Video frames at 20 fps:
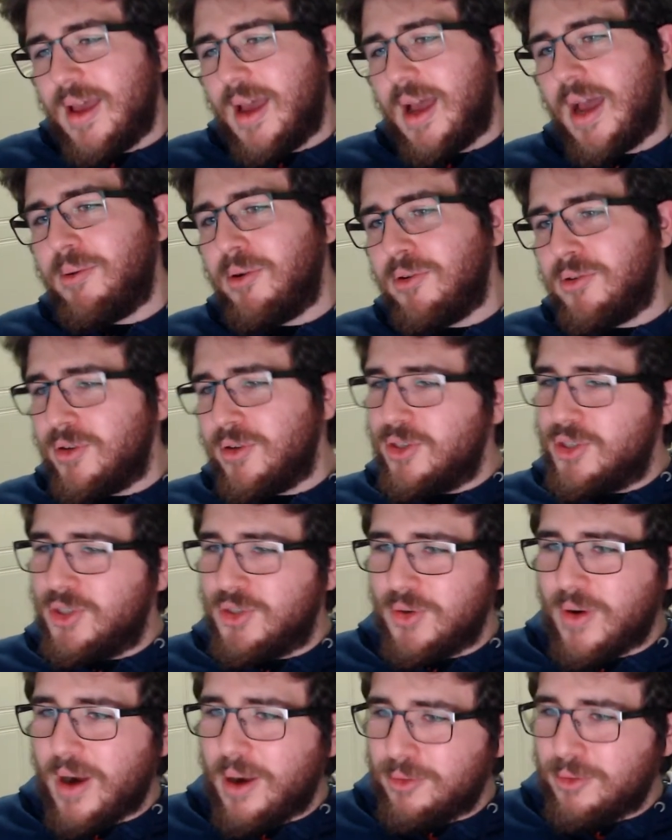I'm not really
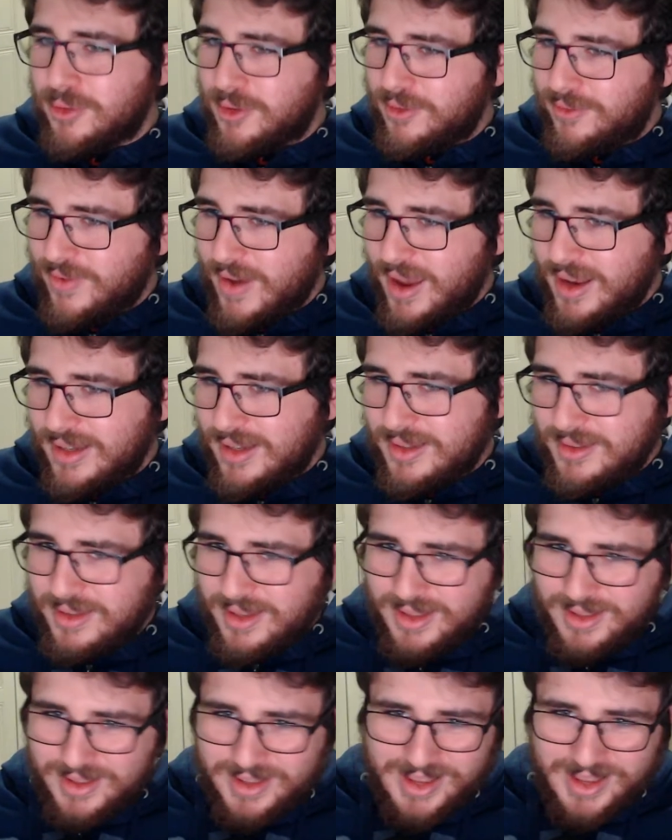sure how to define
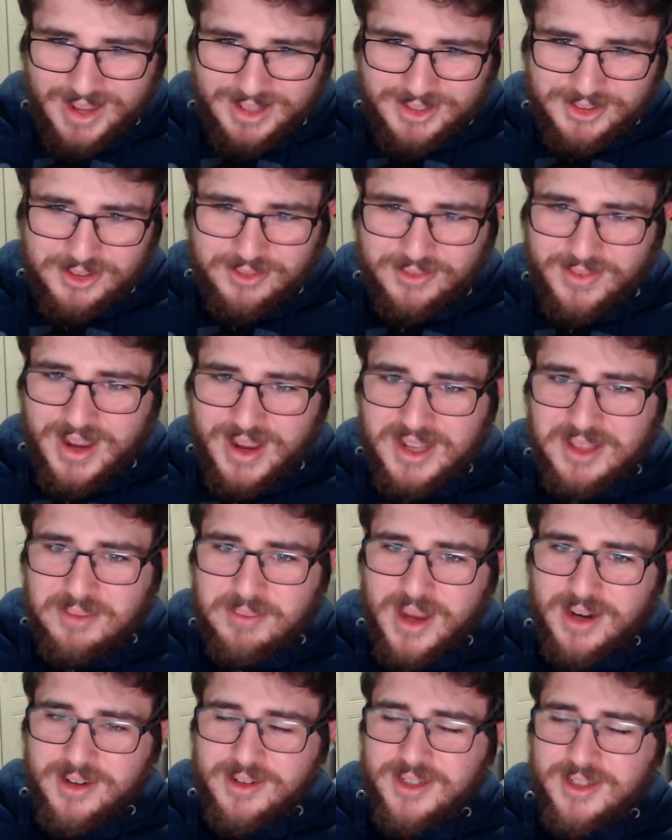it
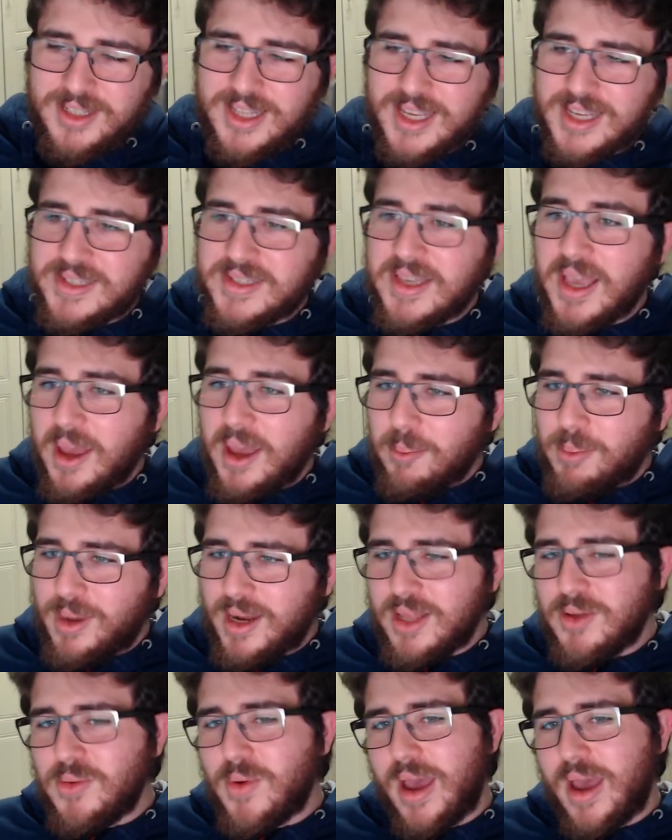better than this. But
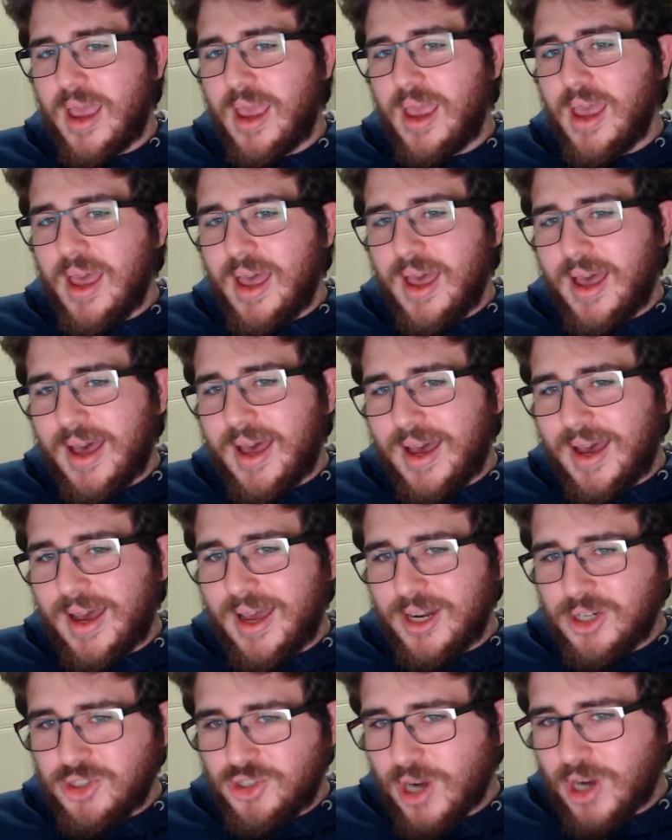anyway,
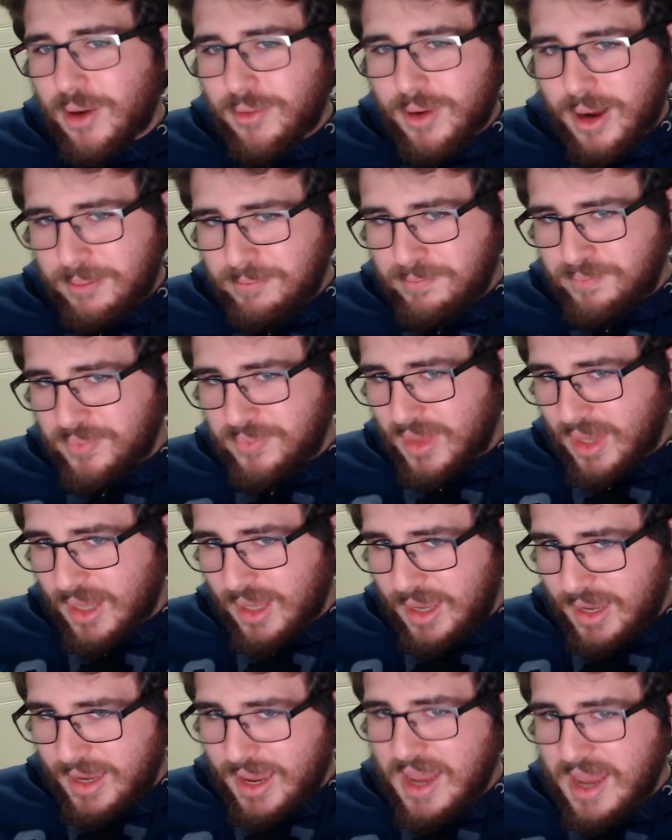Java,
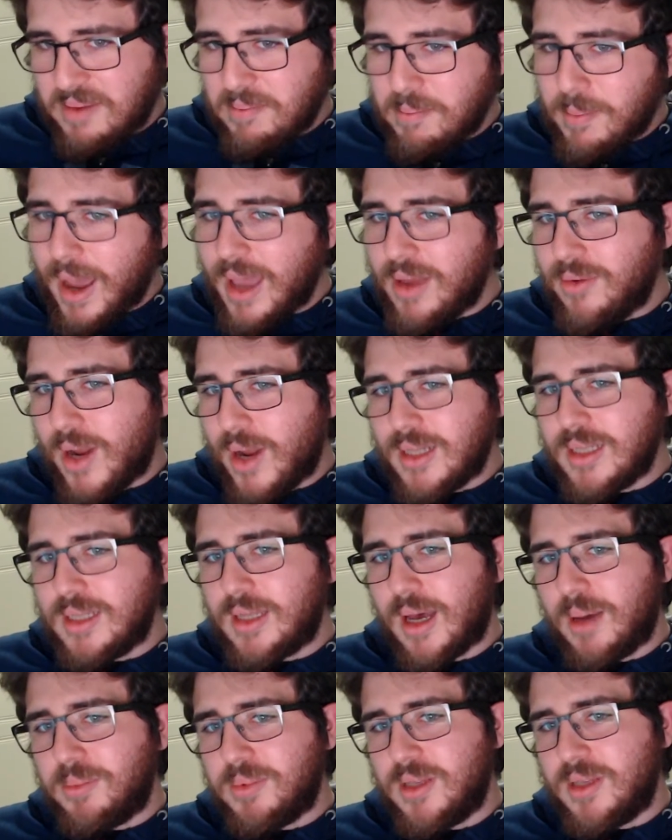again, my Reddit
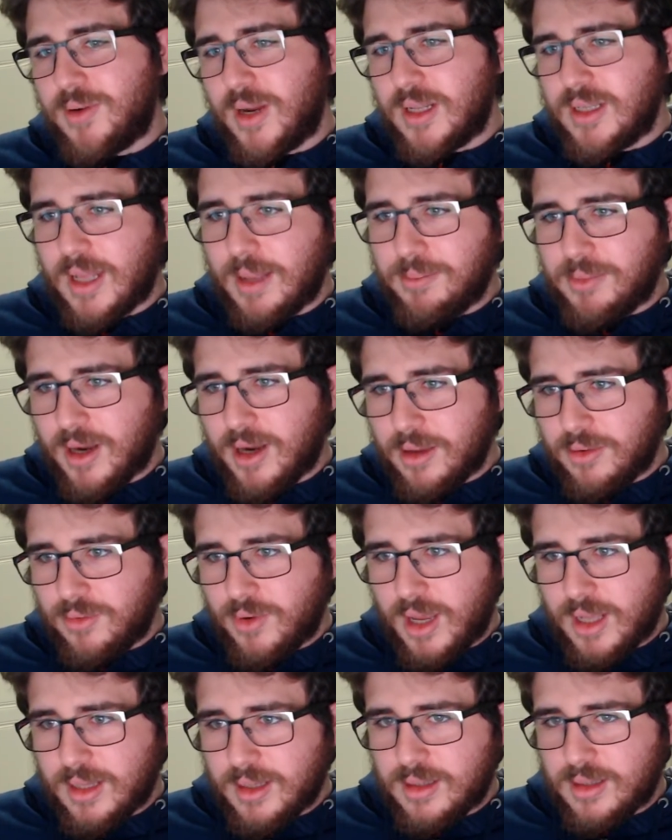app, the Reddit app that I
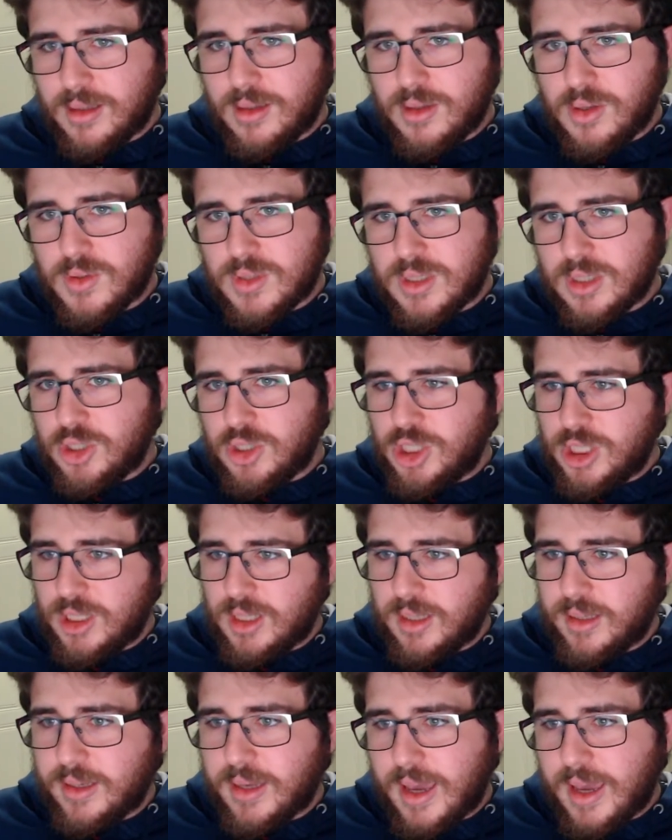created using
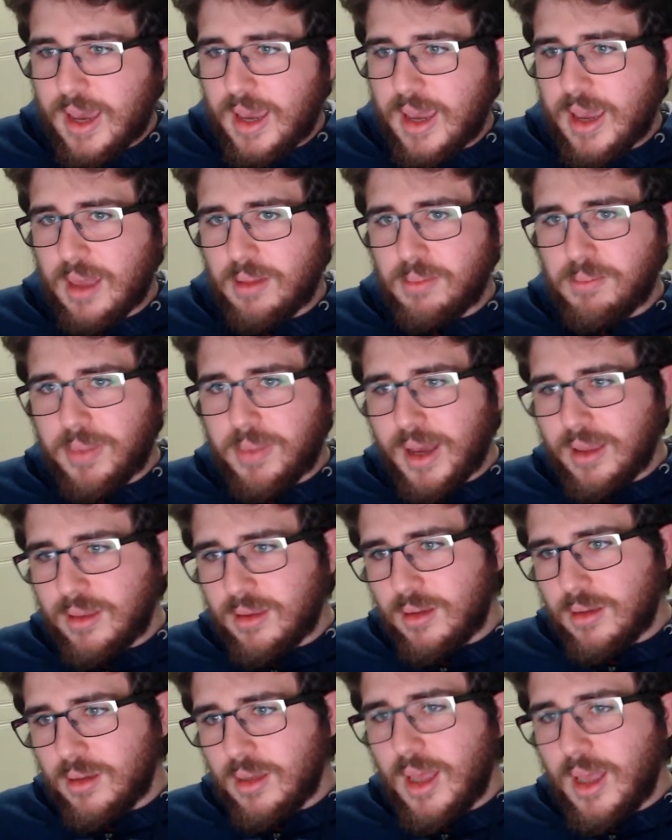GTK and
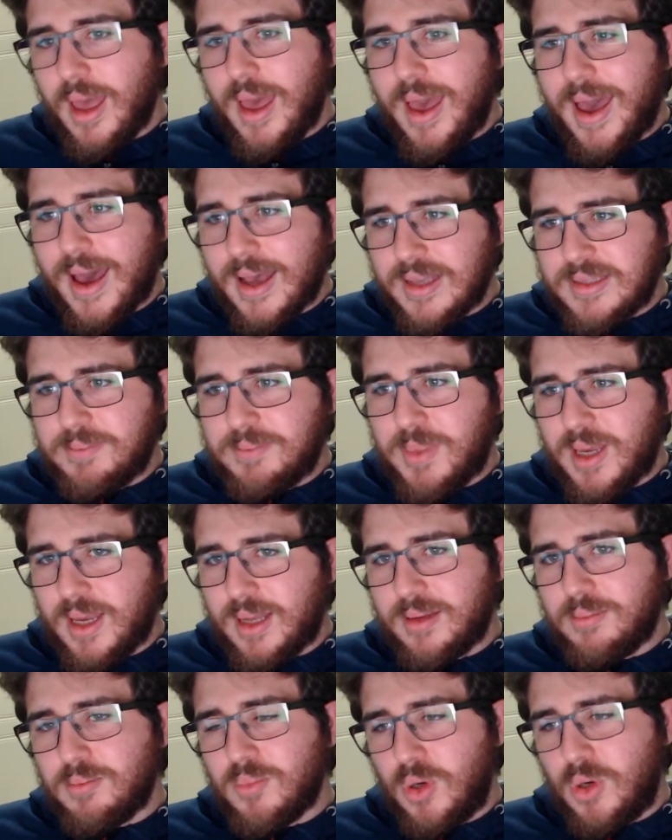Python, has
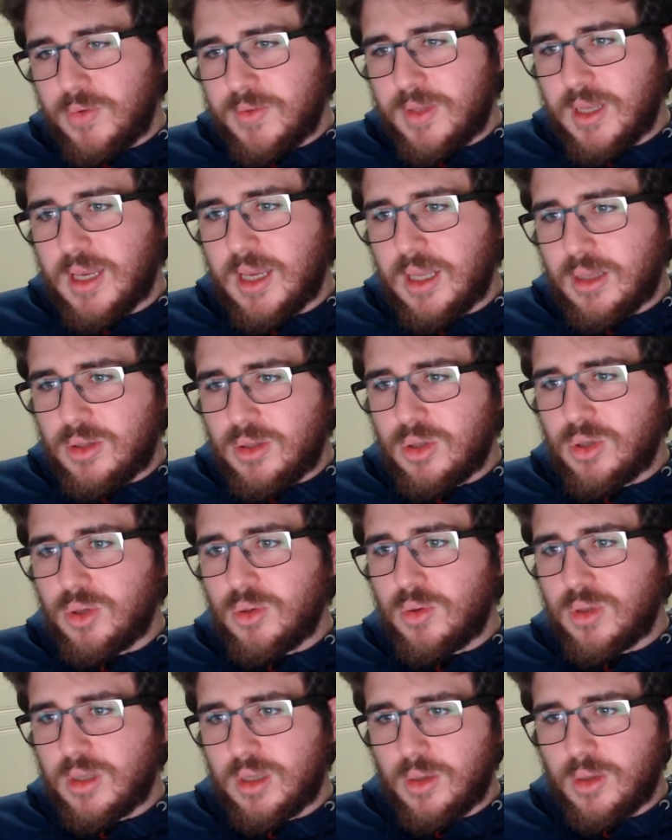been moved
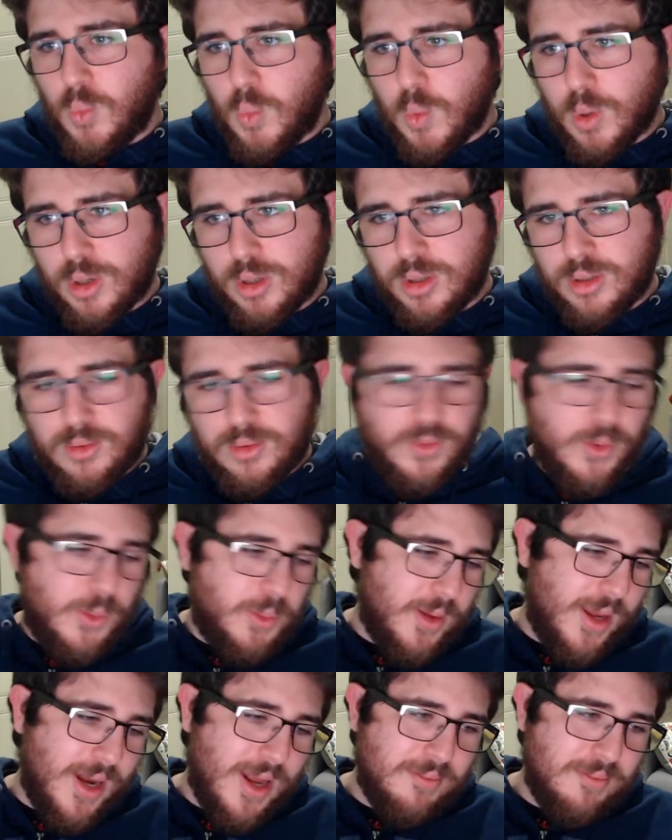into the Word
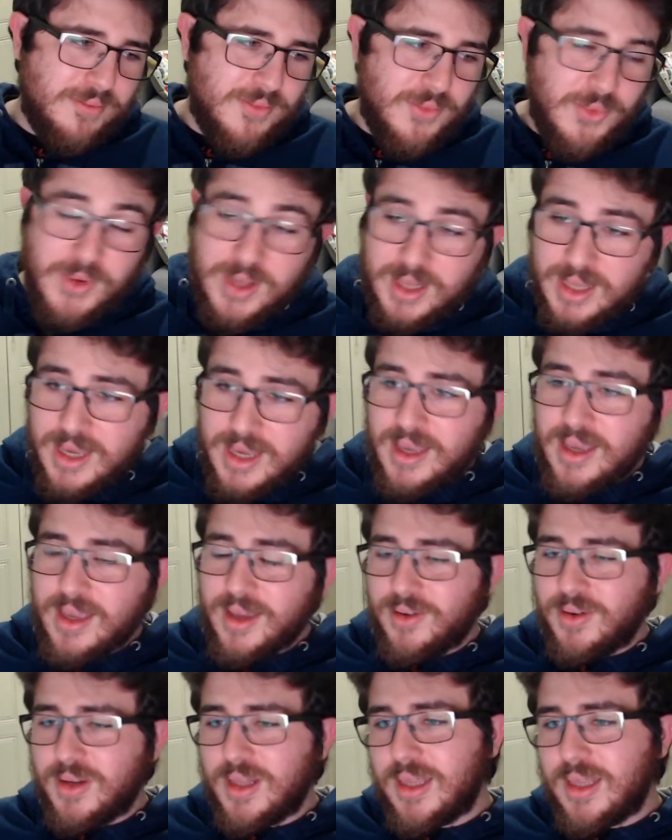group. And I'm really,
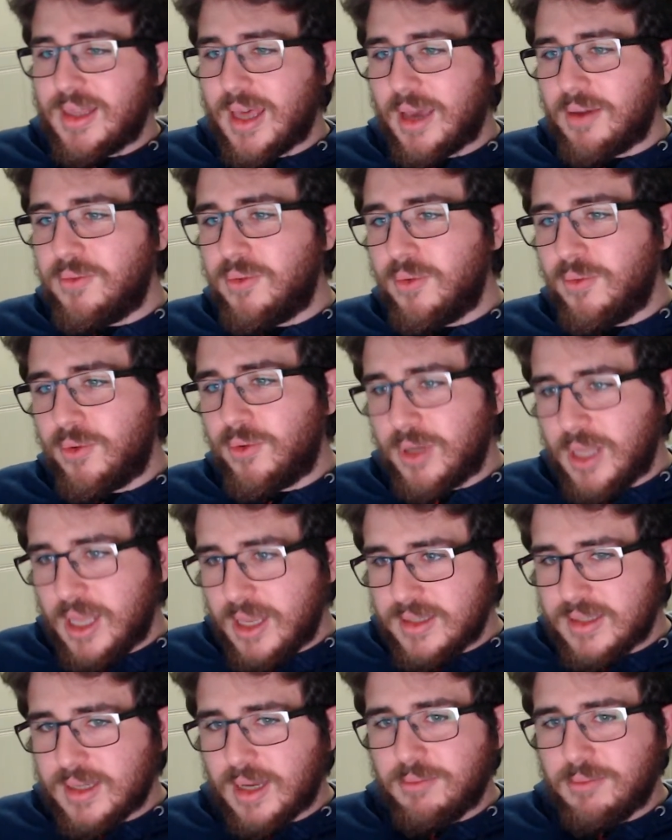really thankful for
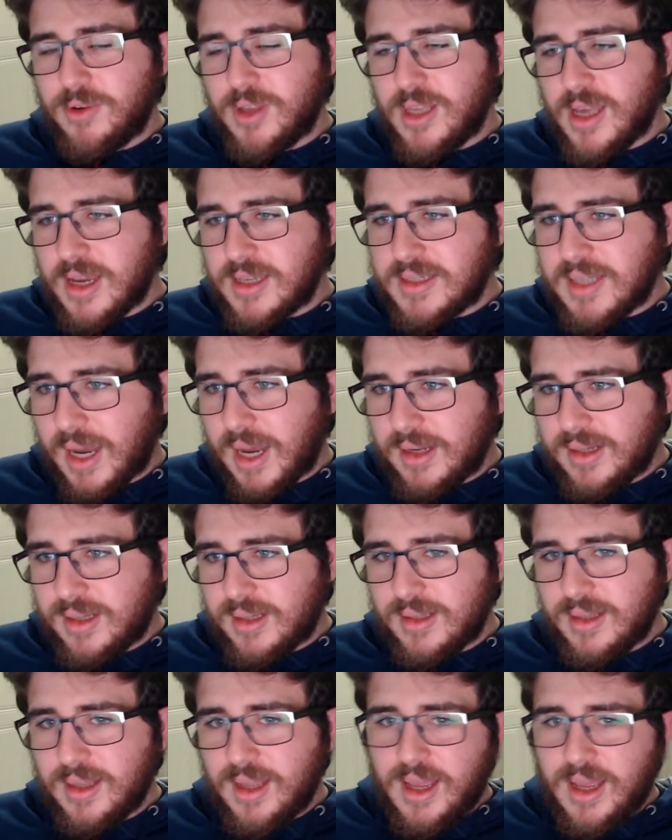this. I'm really
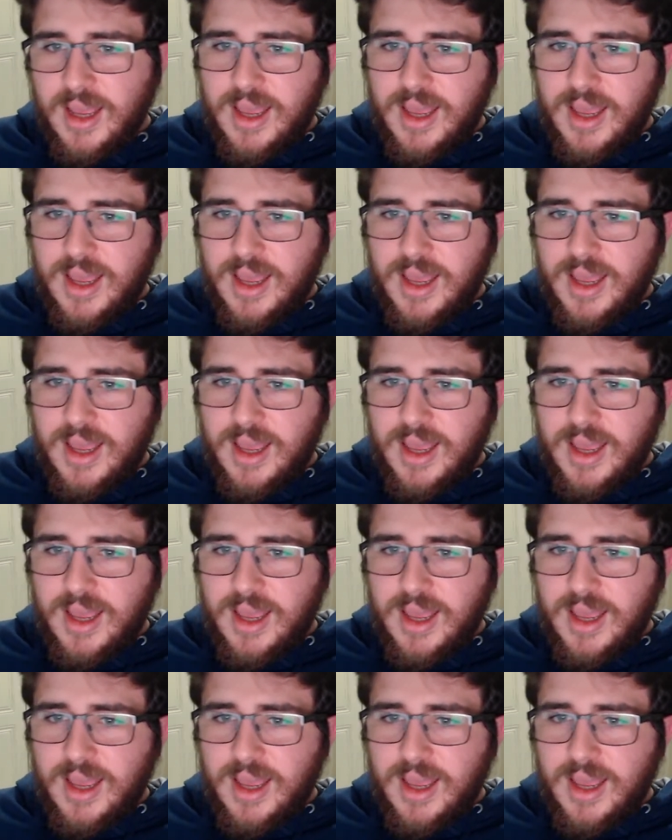excited.